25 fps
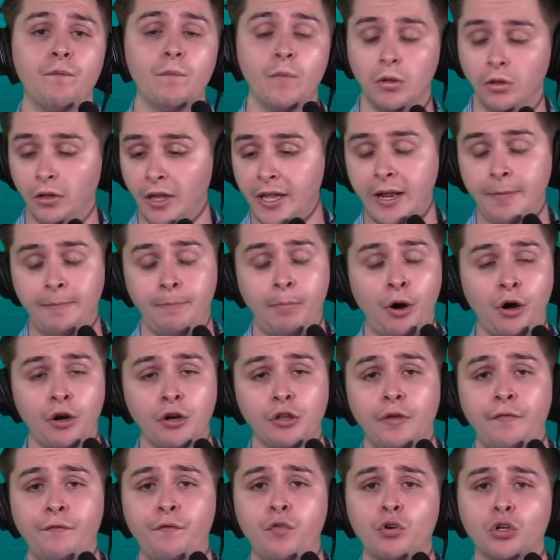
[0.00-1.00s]
late part
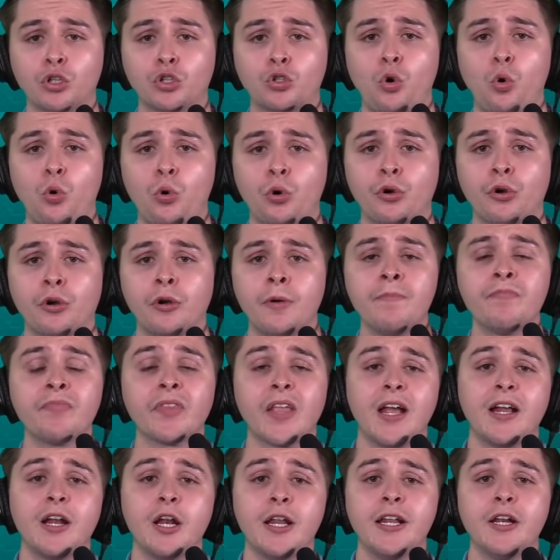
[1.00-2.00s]
of the fourth quarter
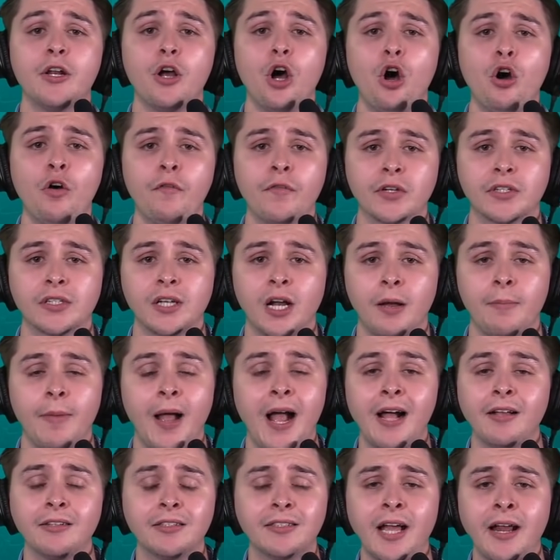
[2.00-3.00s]
and into overtime.
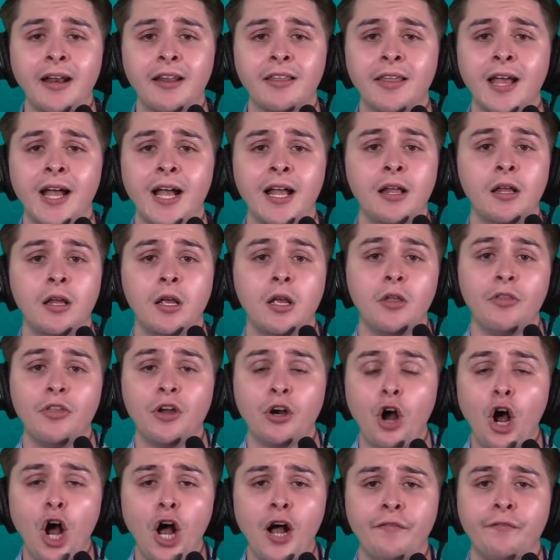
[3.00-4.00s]
Outside of that,
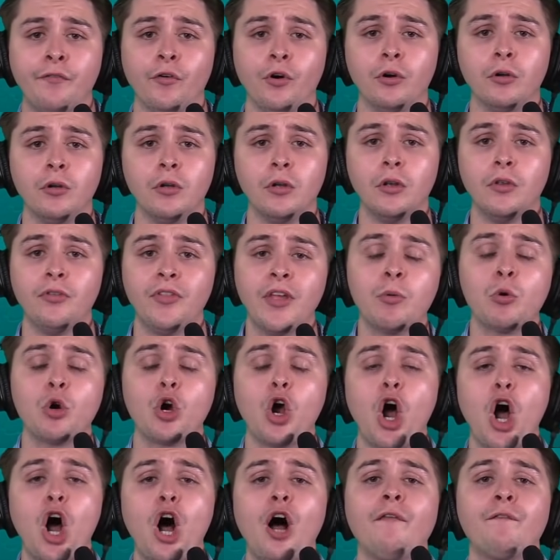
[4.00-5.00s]
they're awful. They
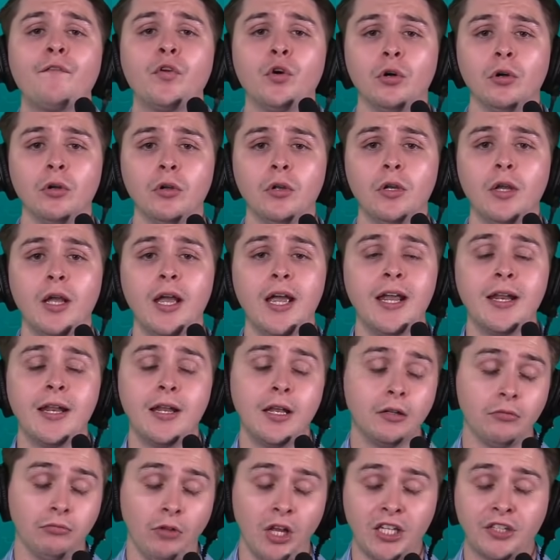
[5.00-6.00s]
were awful. And
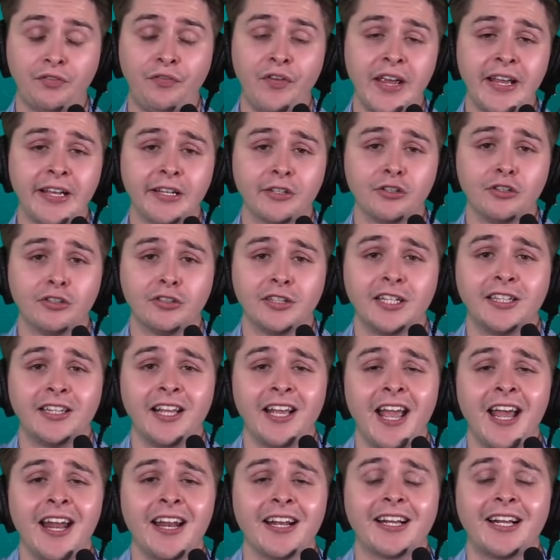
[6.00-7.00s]
Las Vegas looked like
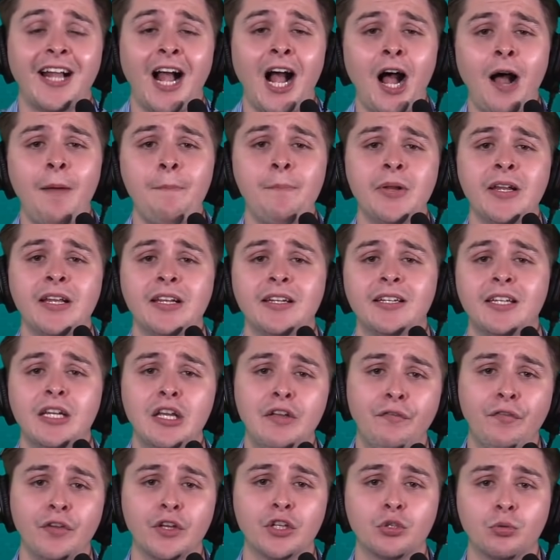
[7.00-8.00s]
they had a competent
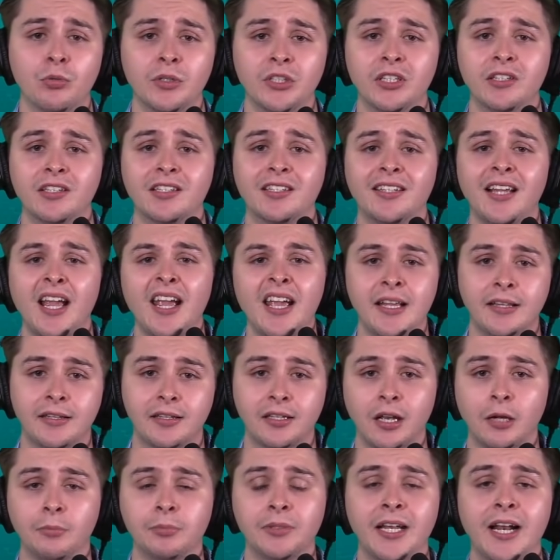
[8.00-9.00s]
defense, which is saying
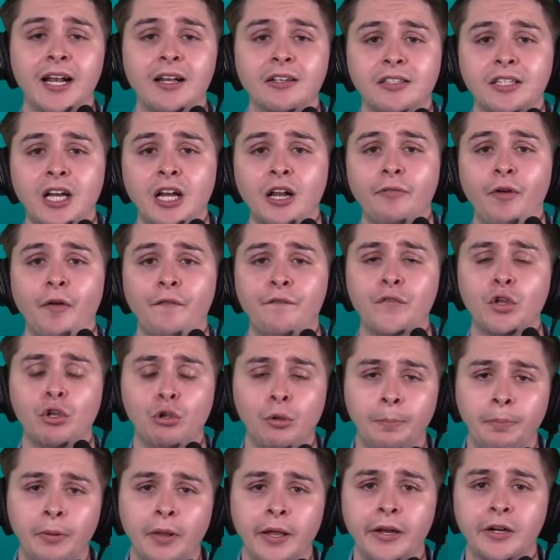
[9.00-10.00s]
something outside of a
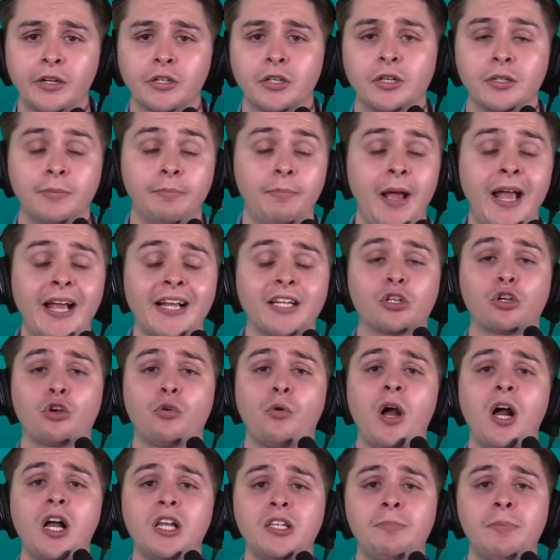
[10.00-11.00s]
few players on Maxx
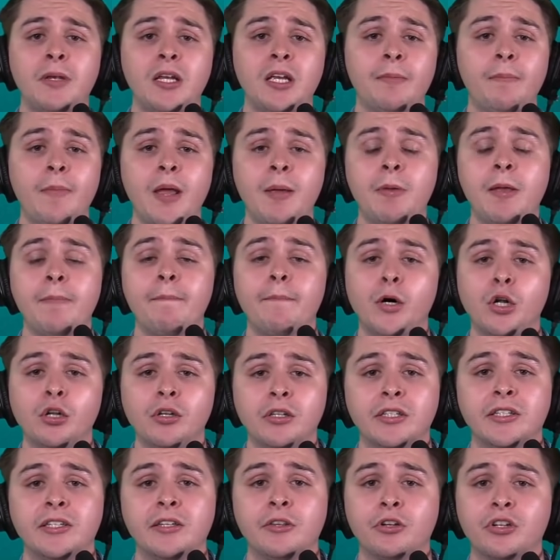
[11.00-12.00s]
Crosby and maybe
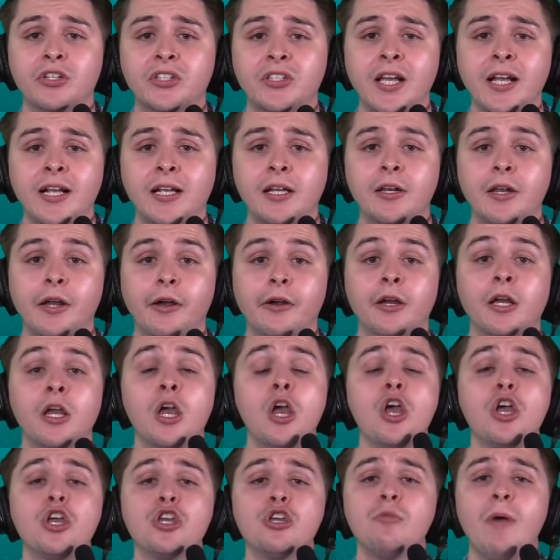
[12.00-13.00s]
Mullins in their secondary.
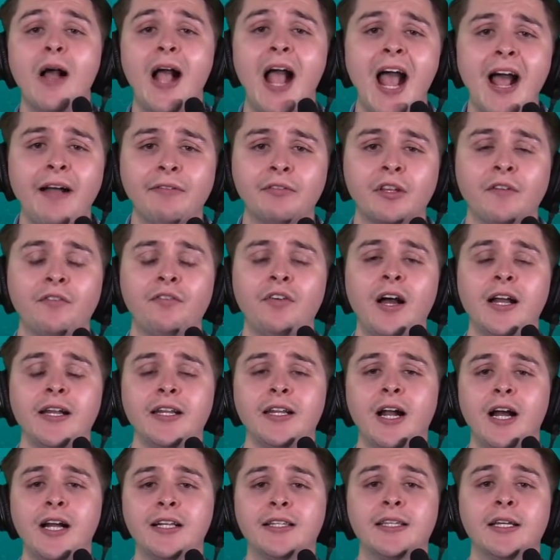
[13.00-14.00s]
You have to find
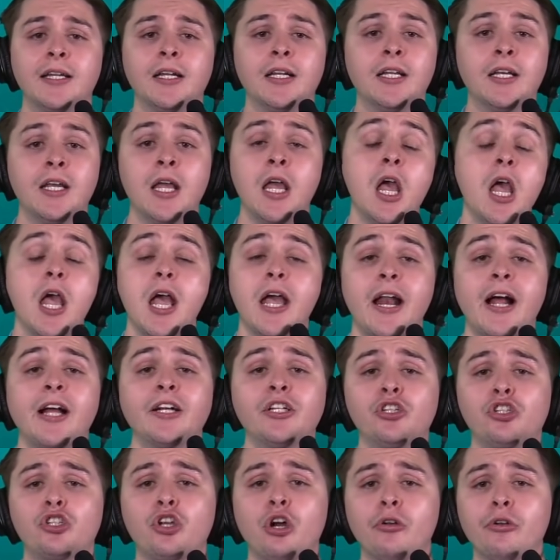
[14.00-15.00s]
an identity, and I
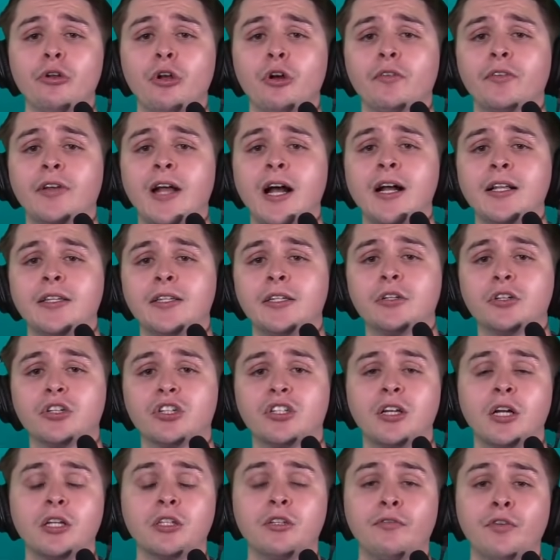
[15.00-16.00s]
just don't know if Godsey or
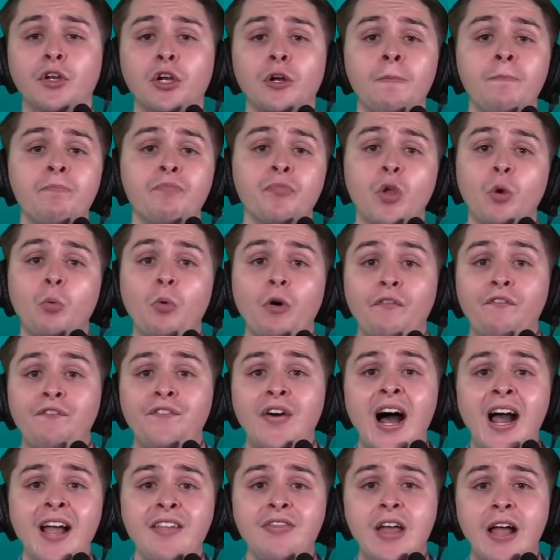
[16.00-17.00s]
Studesville will
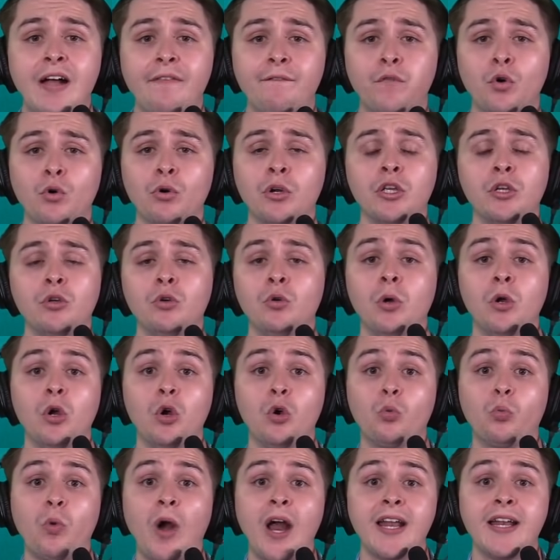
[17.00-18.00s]
find that for you
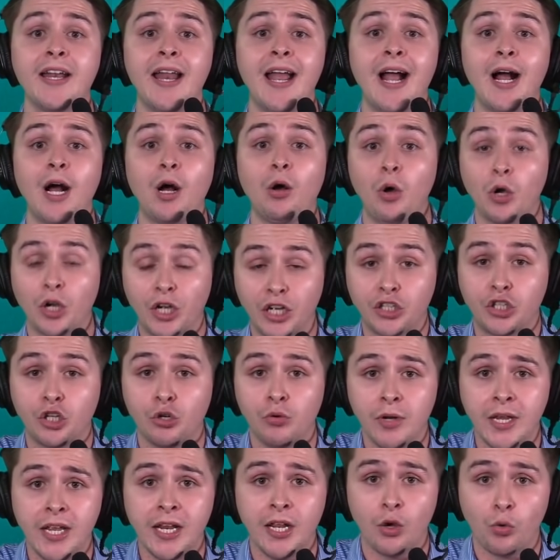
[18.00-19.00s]
right now because
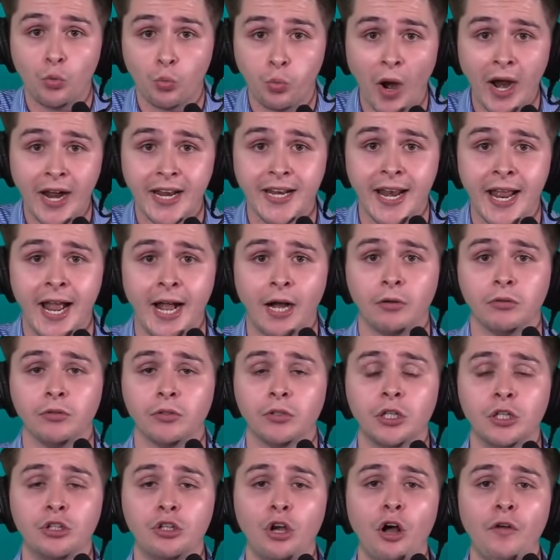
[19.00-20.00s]
you need it right now.
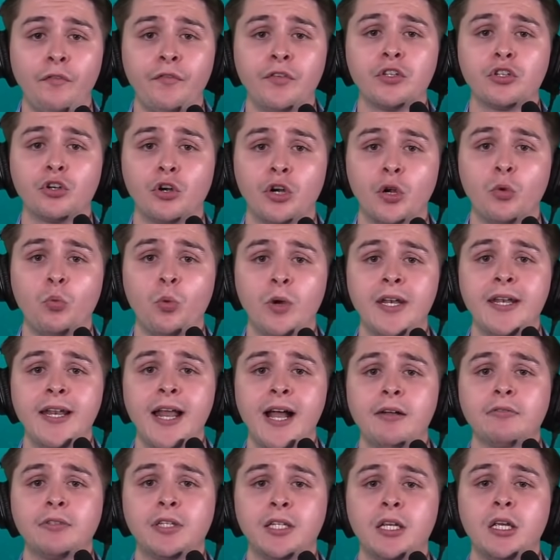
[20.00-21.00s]
The Dolphins are a win
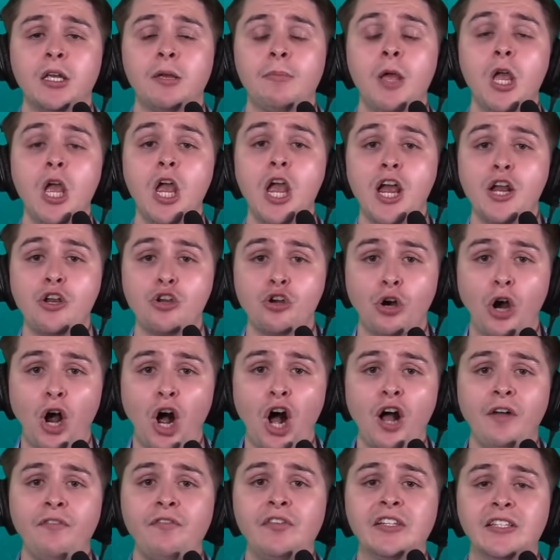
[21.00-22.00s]
now team, and your
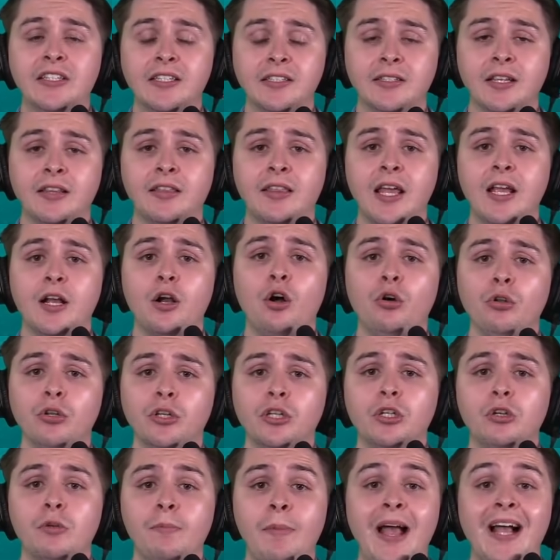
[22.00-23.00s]
offense is the thing
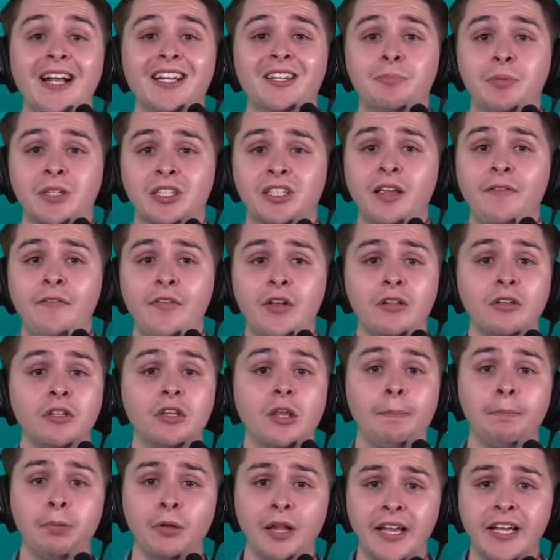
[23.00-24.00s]
holding you back, specifically
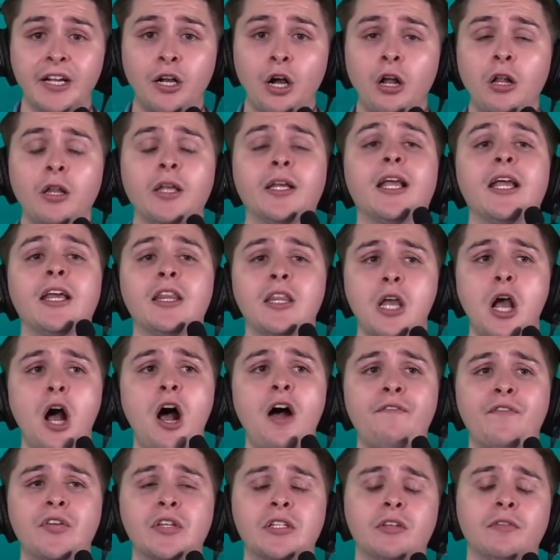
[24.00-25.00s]
the play calling and the
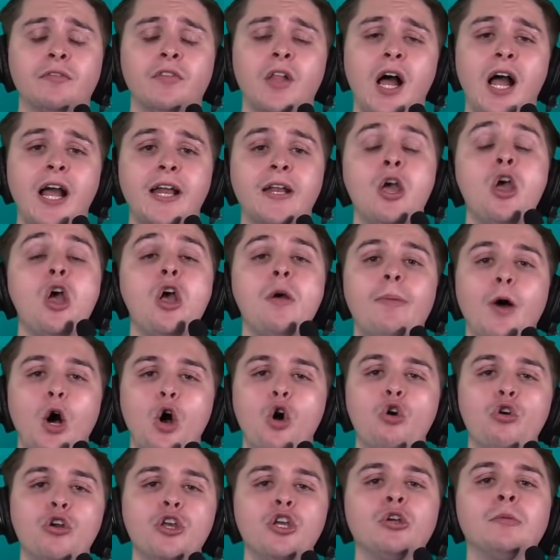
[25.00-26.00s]
offensive line. But
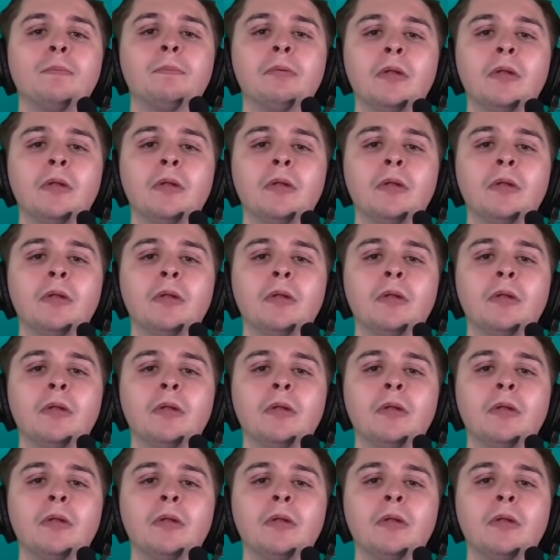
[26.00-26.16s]
who do you